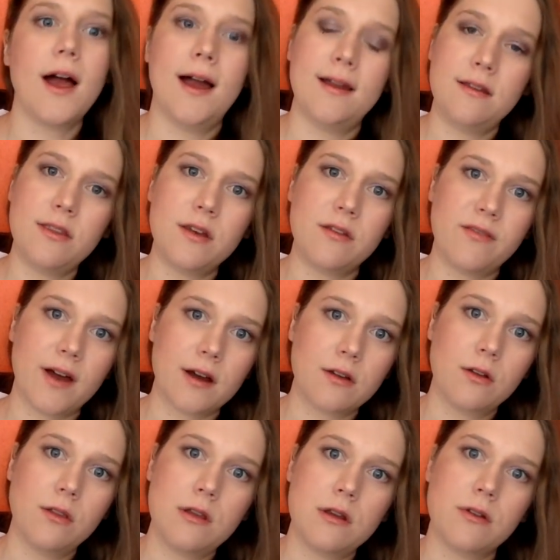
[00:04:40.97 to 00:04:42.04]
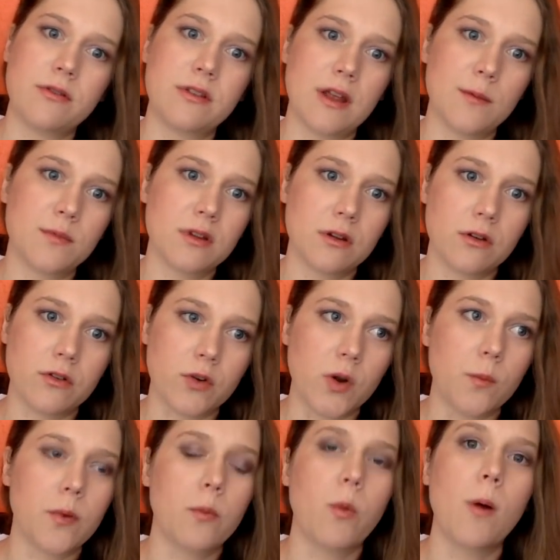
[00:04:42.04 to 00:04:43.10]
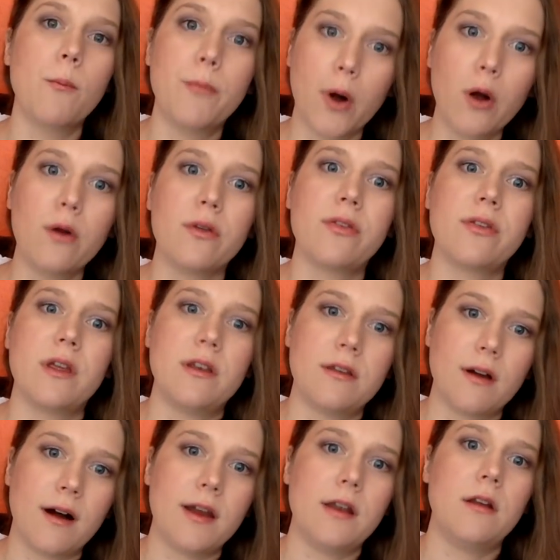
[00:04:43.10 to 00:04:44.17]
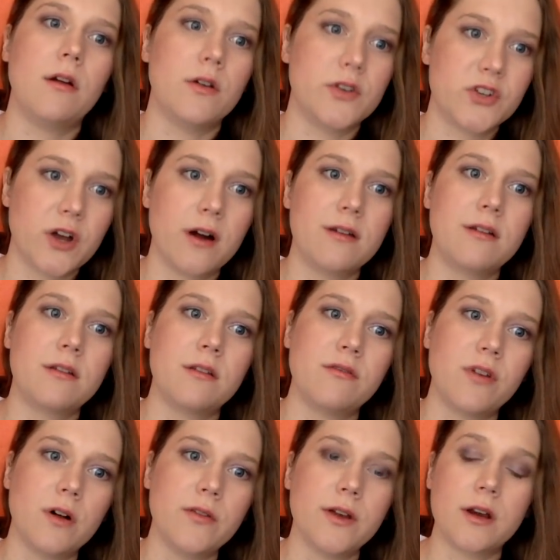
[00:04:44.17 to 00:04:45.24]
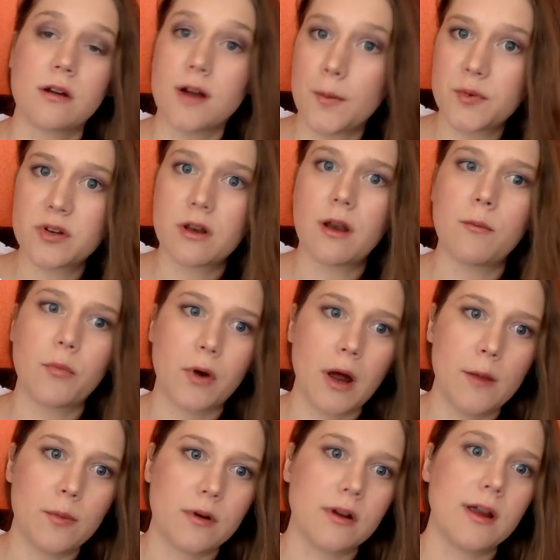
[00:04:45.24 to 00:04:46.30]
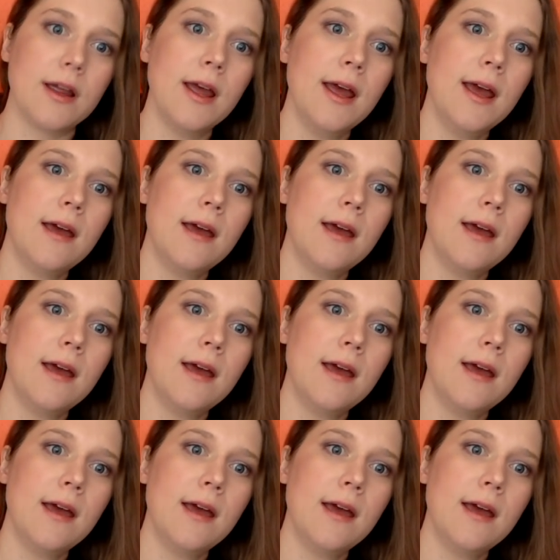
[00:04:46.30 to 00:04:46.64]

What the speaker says: and the de facto leader of Samsung Group were both indicted on charges involving corruption and bribery.